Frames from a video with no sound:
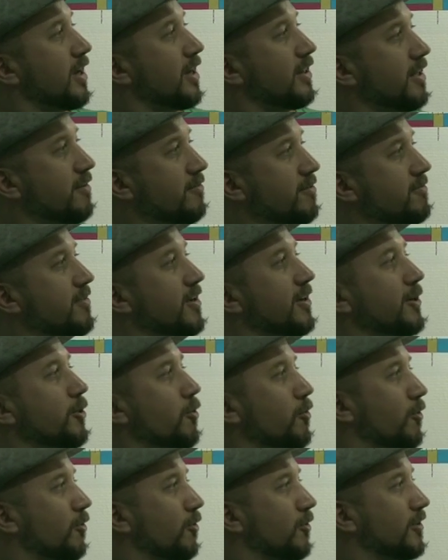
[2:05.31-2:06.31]
And they have a
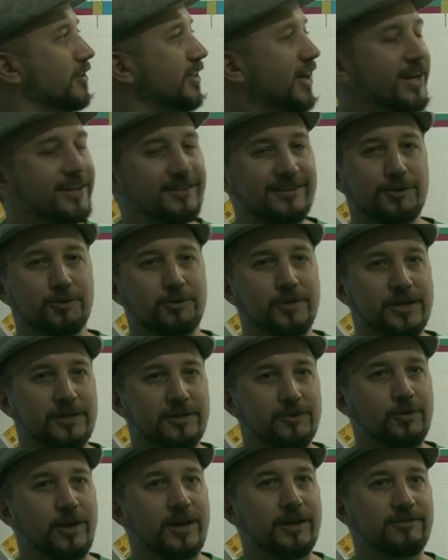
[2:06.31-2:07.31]
very old,
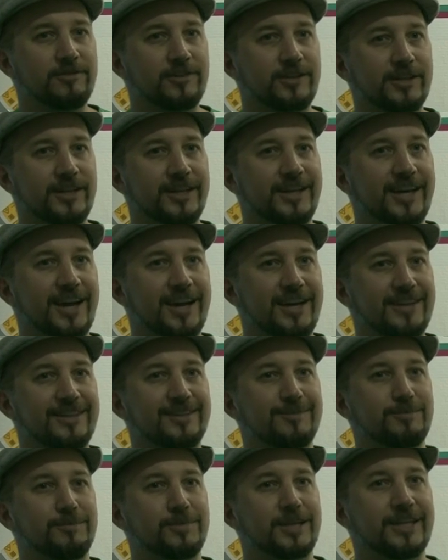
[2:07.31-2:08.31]
antiquated way of looking at
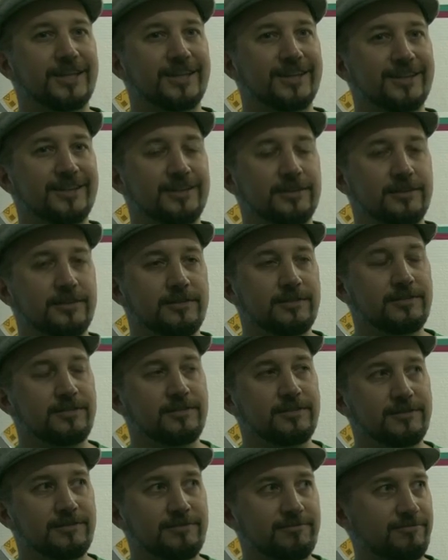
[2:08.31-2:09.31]
it
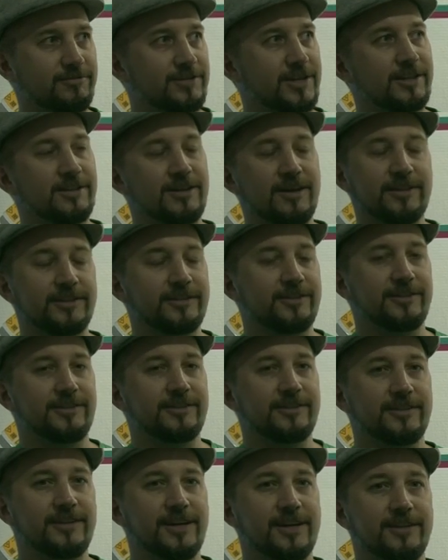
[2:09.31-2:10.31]
because technology
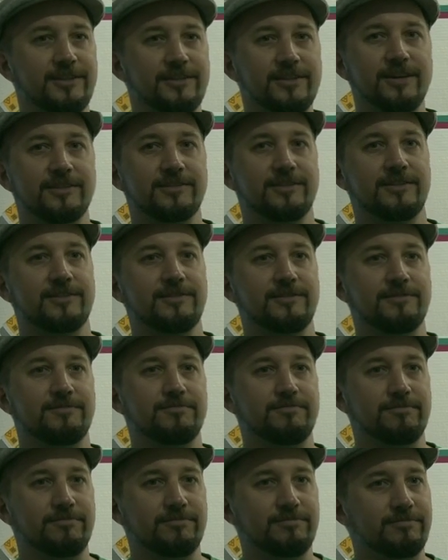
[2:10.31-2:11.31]
today doesn't
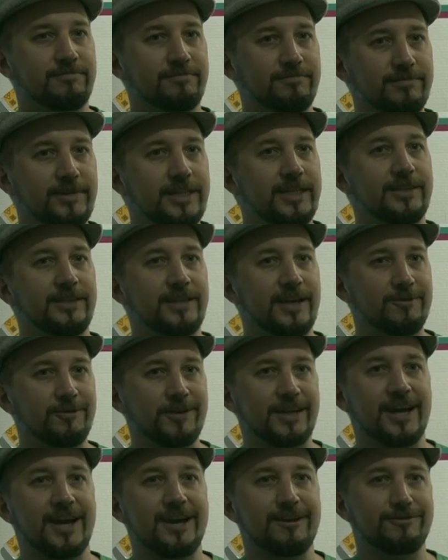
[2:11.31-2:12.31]
mean that
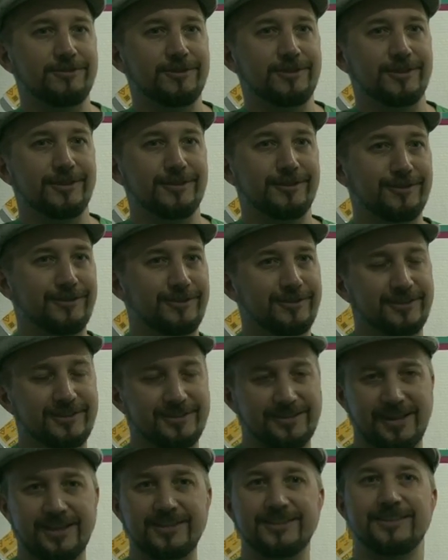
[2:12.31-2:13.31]
we have to
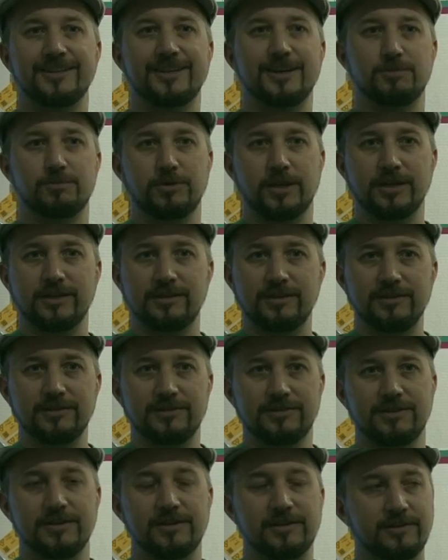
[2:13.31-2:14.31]
slice it up like
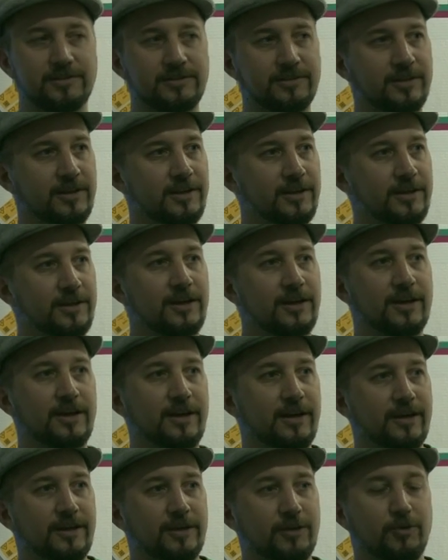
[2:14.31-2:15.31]
this. There's
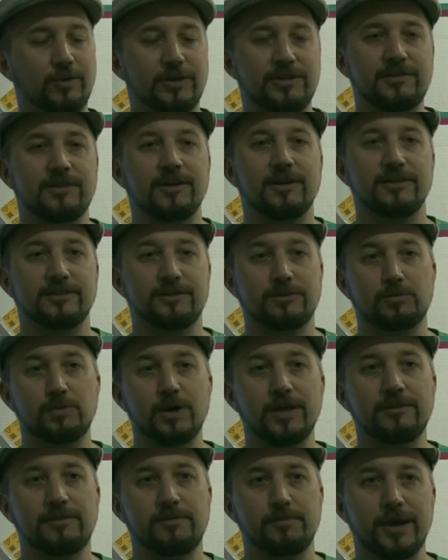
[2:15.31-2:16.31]
what's called
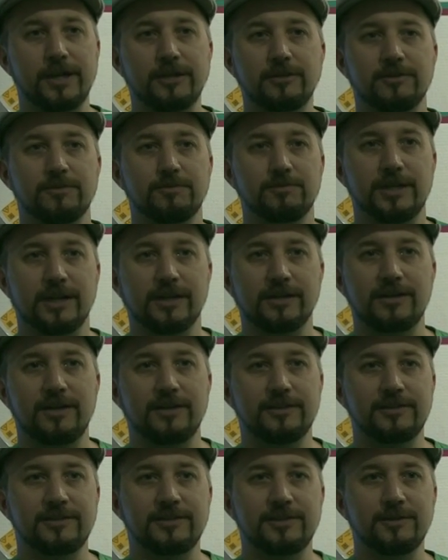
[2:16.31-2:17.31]
spread spectrum
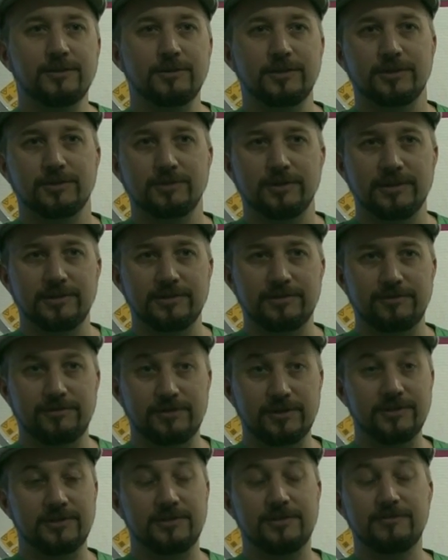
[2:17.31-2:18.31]
technology, which was
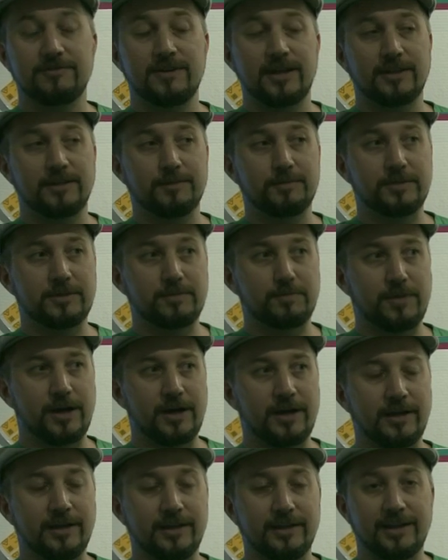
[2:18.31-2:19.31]
first developed
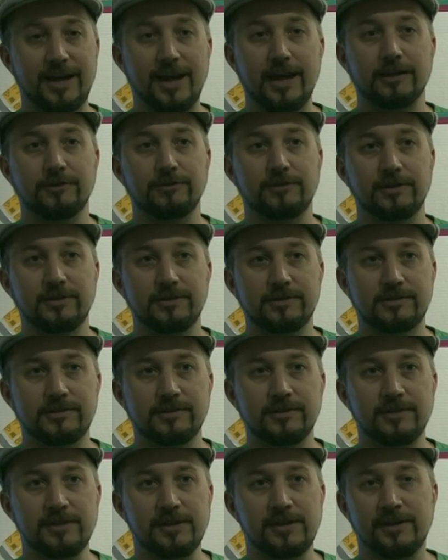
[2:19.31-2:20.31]
by an
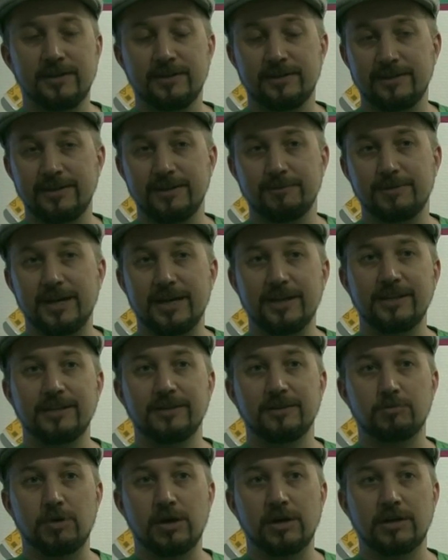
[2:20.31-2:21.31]
actress named Hedy
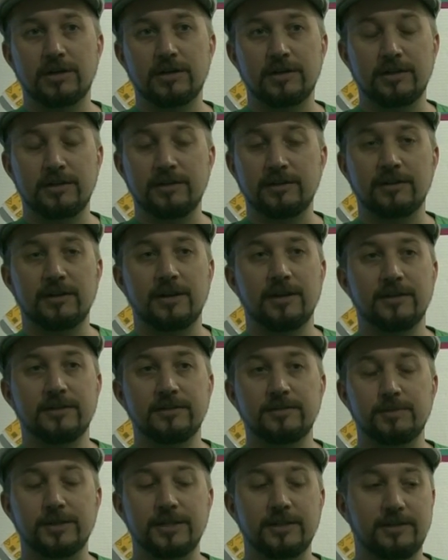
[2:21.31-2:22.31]
Lamarr and her
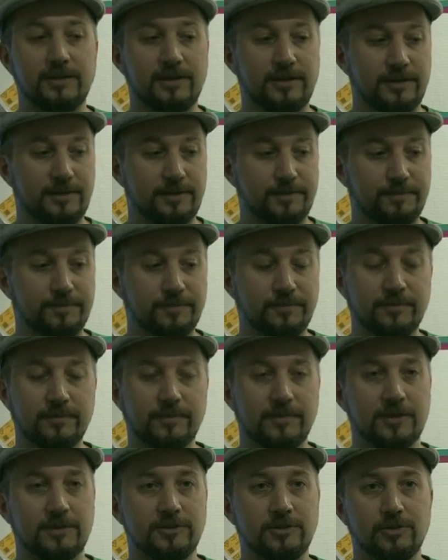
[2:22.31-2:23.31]
husband,
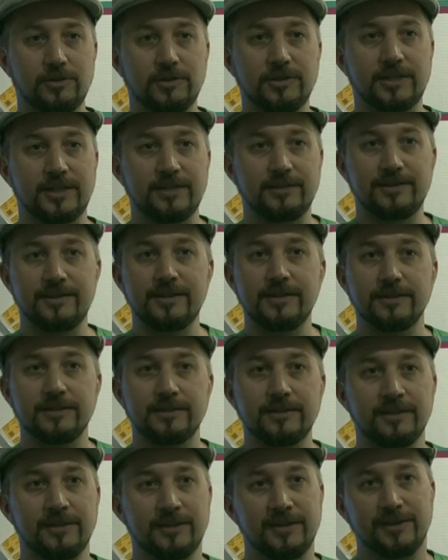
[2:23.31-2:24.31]
George
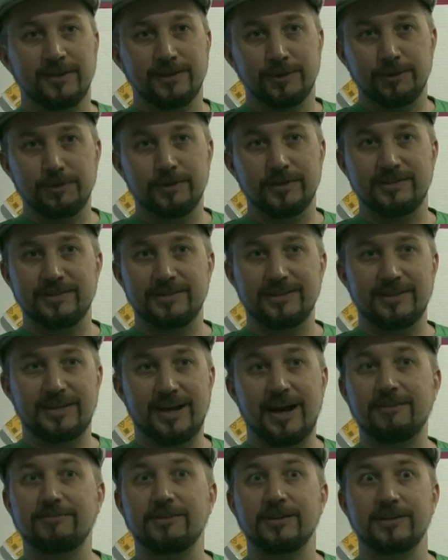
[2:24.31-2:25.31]
Antheil, who was an
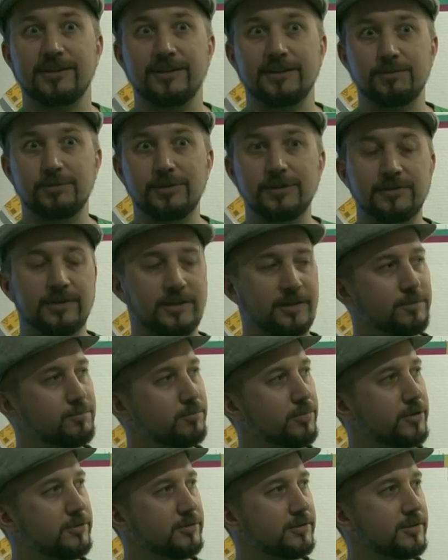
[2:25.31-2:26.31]
avant-garde music
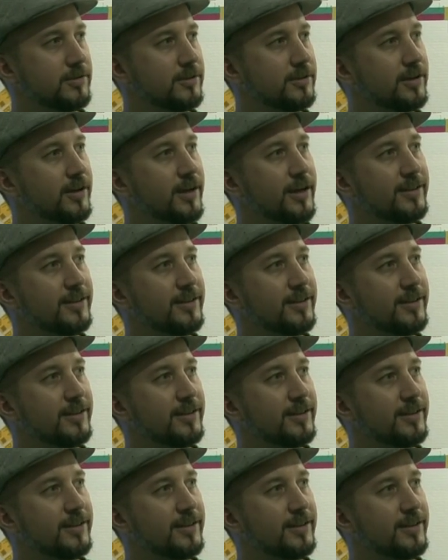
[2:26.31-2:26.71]
composer.